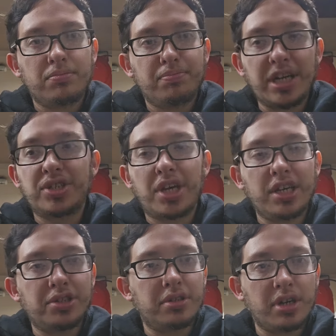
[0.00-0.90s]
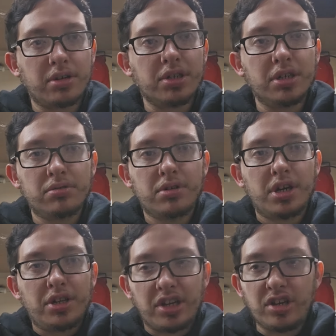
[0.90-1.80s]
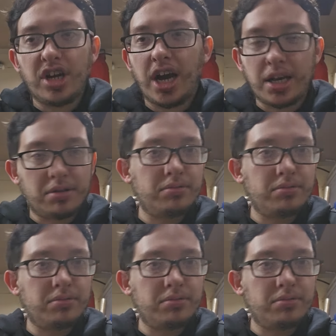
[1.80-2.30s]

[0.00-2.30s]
Best case scenario. Now, you got